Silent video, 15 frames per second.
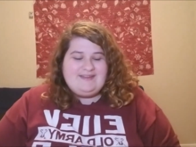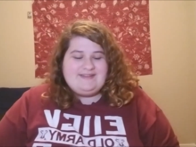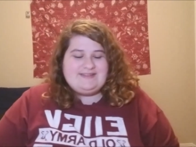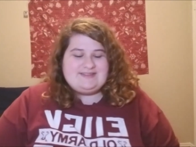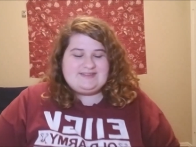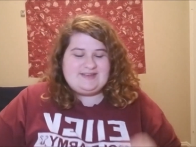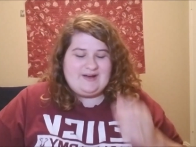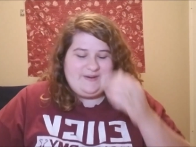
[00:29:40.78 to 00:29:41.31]

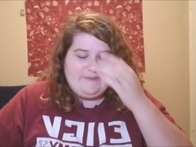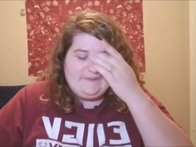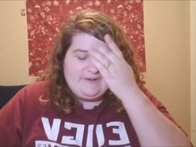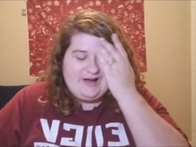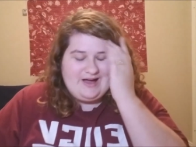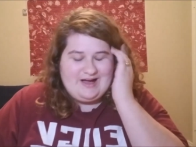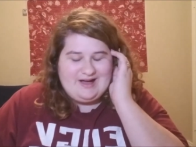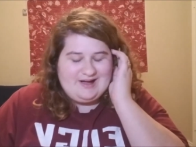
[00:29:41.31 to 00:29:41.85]
so
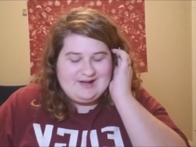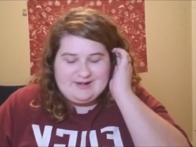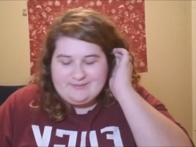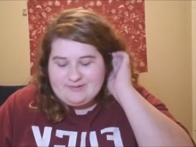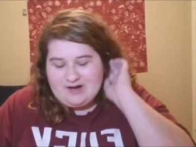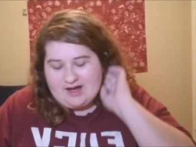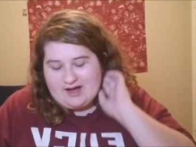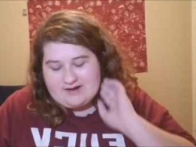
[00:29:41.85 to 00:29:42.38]

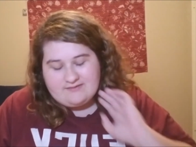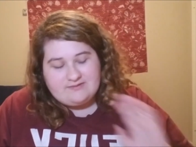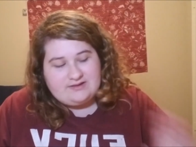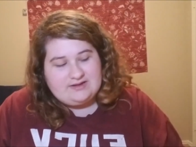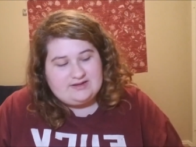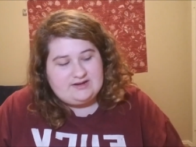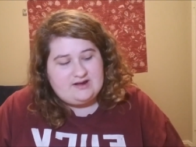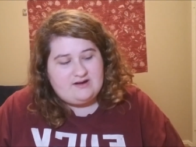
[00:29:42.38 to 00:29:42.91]
um, I don't
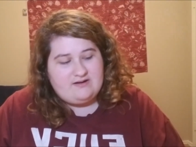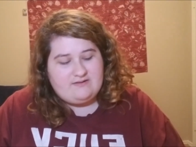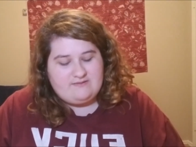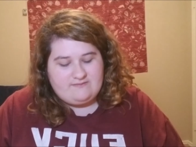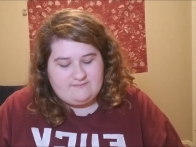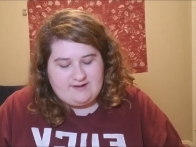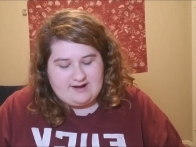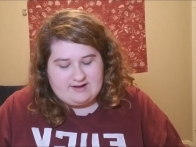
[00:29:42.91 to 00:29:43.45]
really know
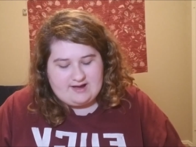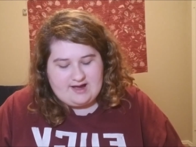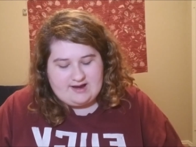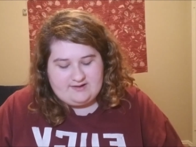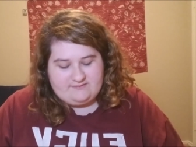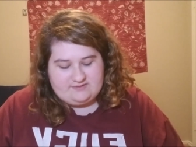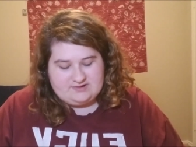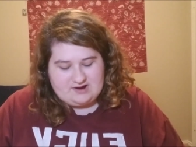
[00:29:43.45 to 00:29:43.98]
what kind
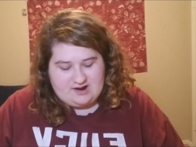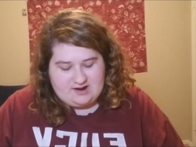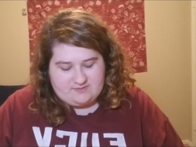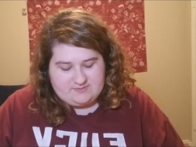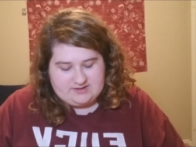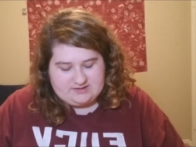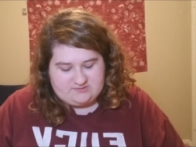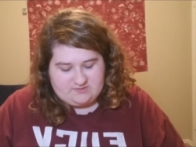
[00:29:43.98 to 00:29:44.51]
of dog
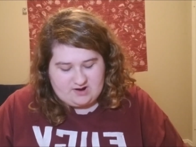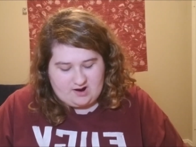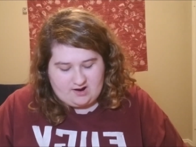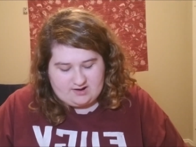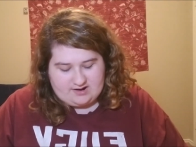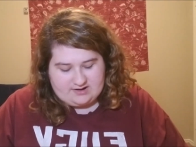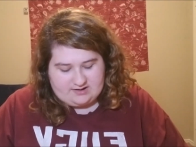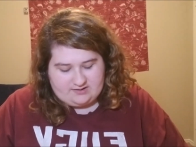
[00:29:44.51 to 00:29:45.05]
because we
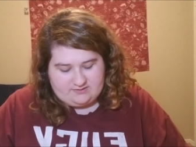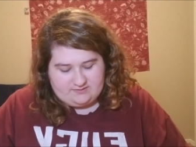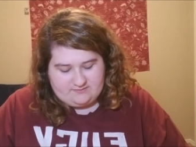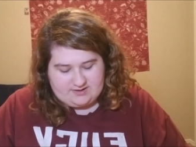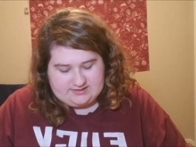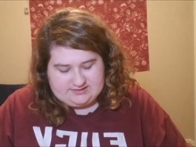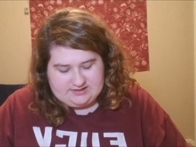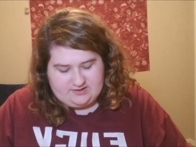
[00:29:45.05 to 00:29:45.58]
are going to go the
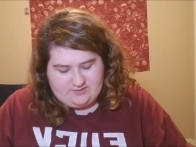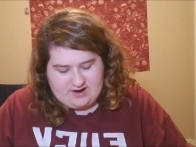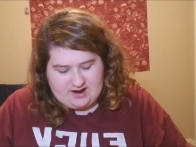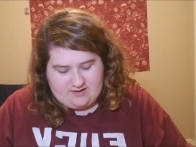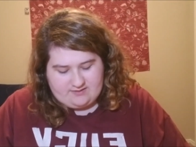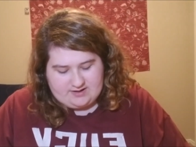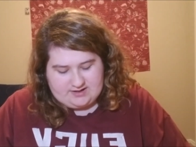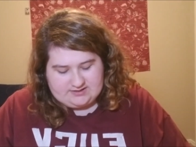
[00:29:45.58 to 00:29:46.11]
rescue
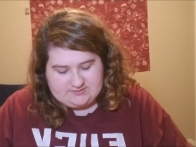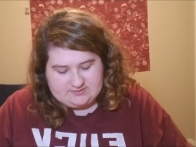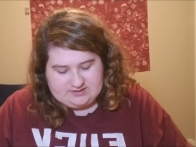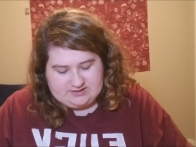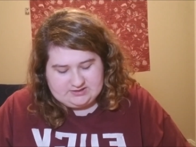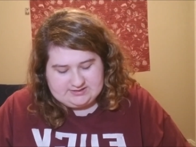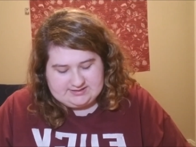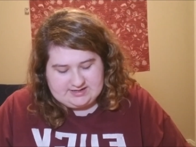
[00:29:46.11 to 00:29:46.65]
route and it's
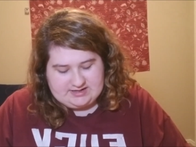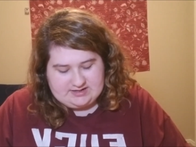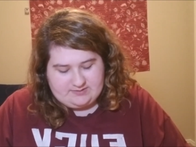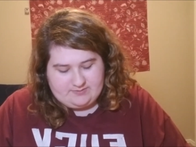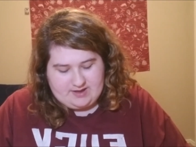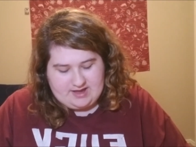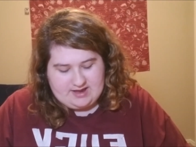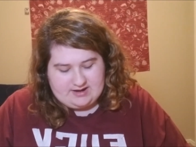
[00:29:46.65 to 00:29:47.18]
really just going to
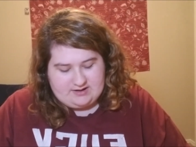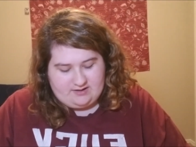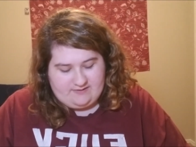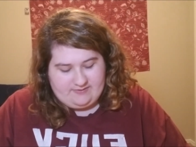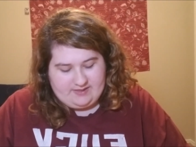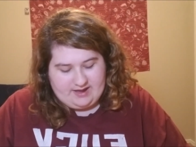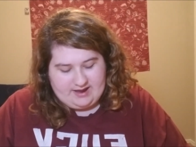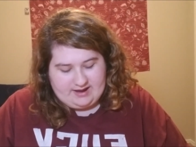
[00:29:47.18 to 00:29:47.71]
depend
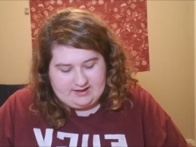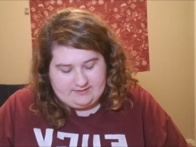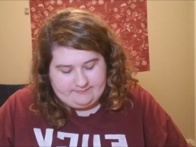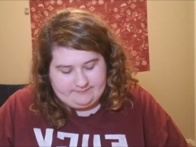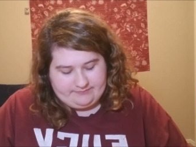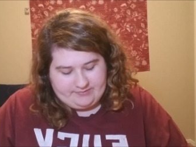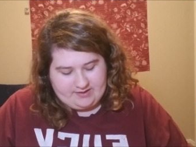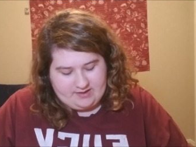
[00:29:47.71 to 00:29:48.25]
on like
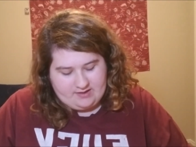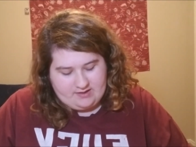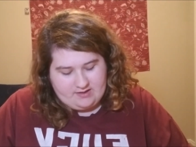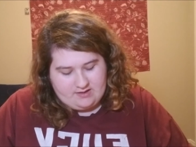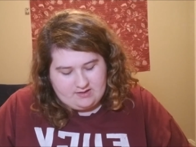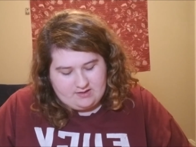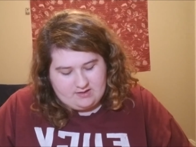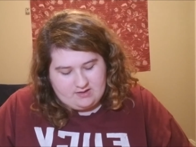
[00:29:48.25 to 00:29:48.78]

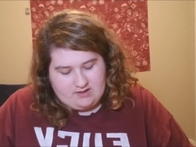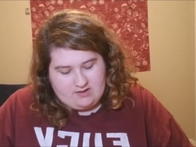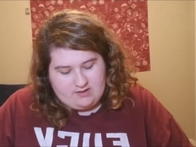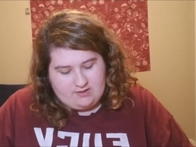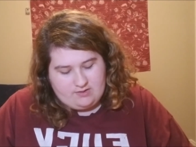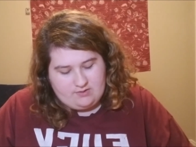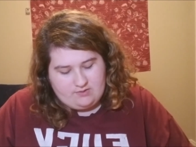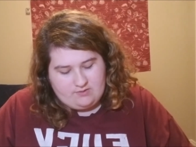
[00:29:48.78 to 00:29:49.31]

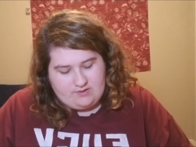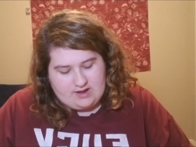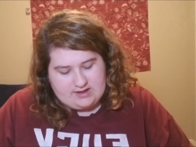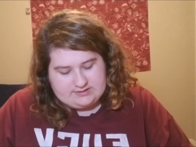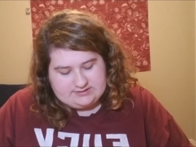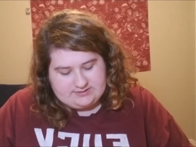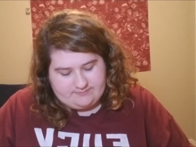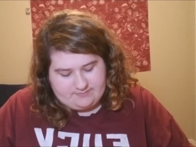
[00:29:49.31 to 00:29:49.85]
who
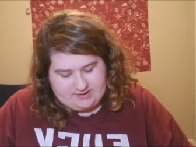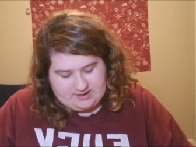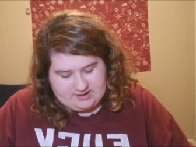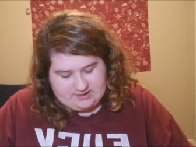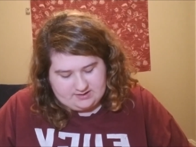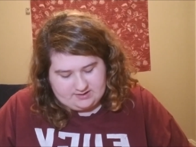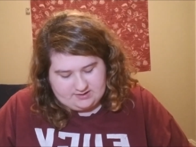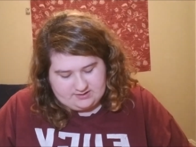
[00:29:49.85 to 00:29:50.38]
ends up
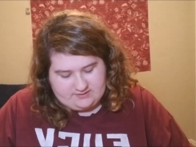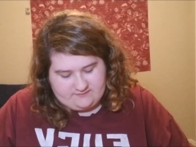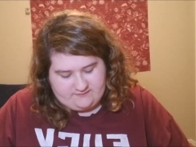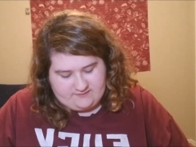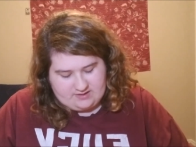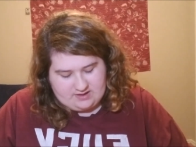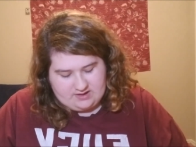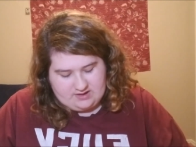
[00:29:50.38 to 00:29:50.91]
being a good
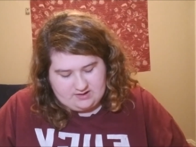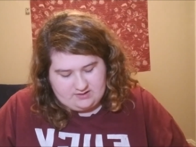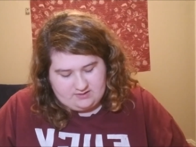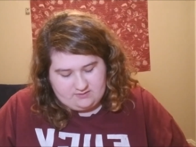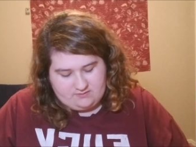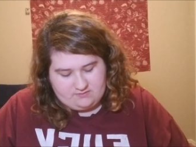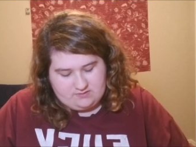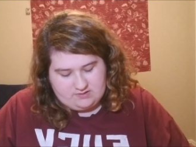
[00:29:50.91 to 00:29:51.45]
fit, you
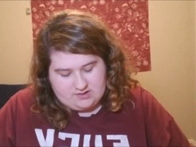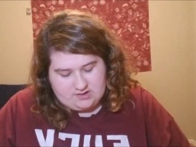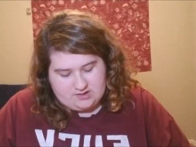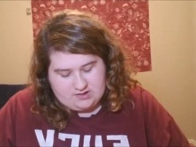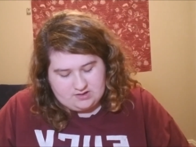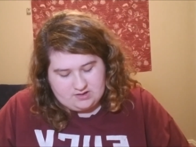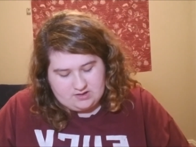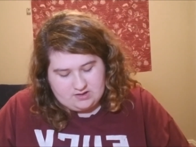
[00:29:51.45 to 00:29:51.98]
know?
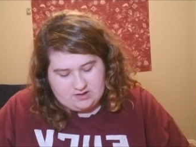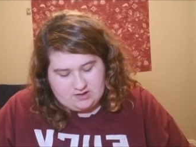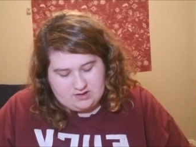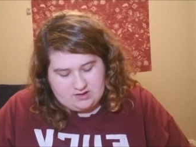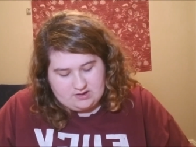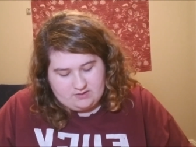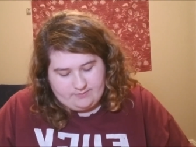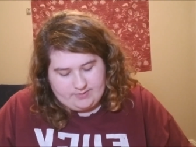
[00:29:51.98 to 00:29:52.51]

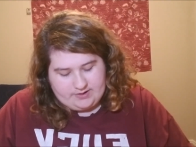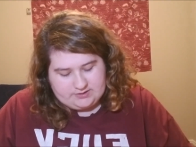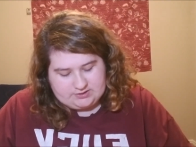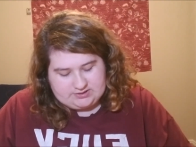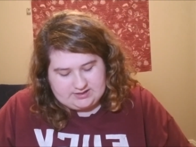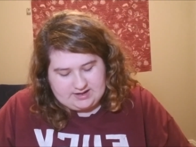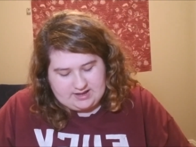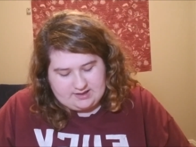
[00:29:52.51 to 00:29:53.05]

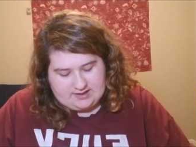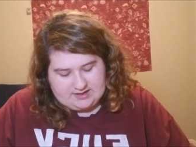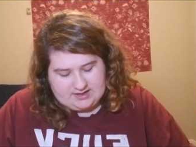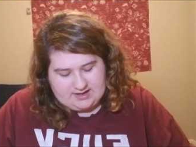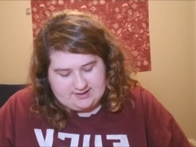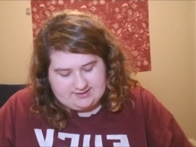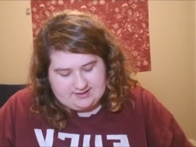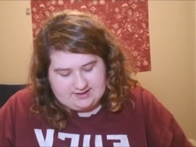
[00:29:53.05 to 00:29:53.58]

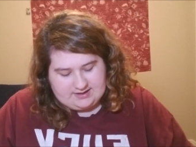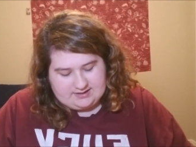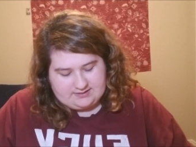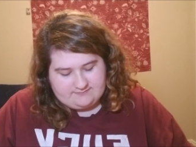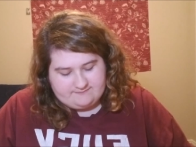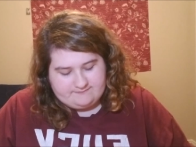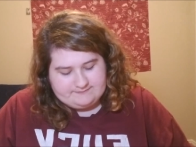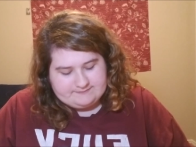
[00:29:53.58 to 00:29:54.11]
Personality, I think,
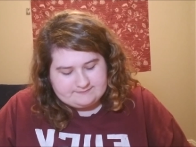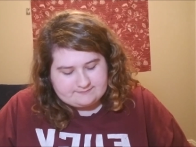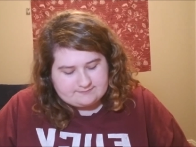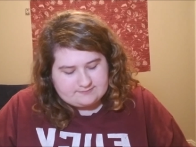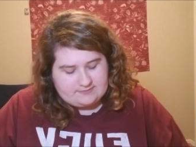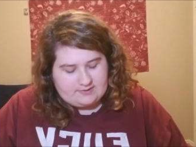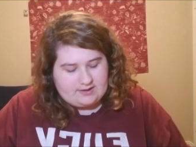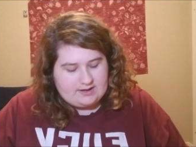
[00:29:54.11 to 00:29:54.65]

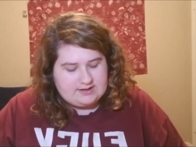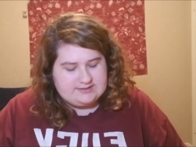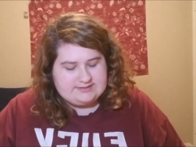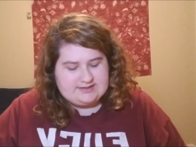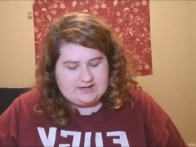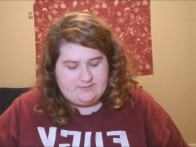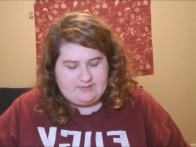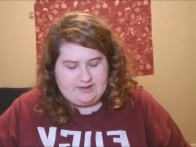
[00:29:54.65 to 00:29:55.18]
is
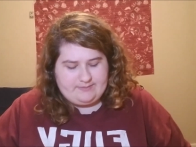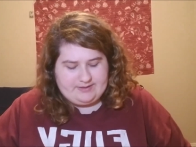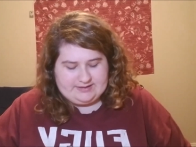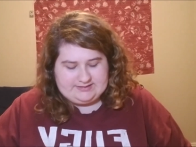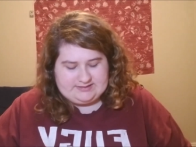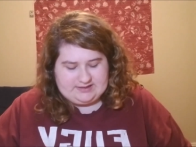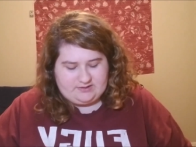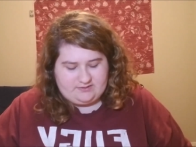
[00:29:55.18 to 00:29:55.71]
going to be a
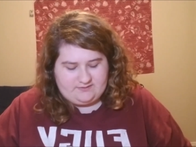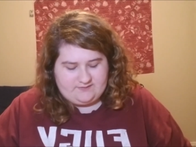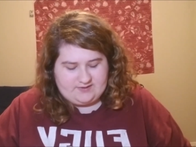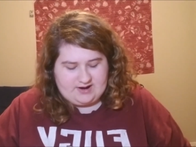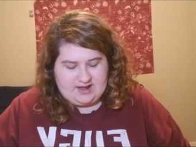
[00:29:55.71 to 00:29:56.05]
big deal for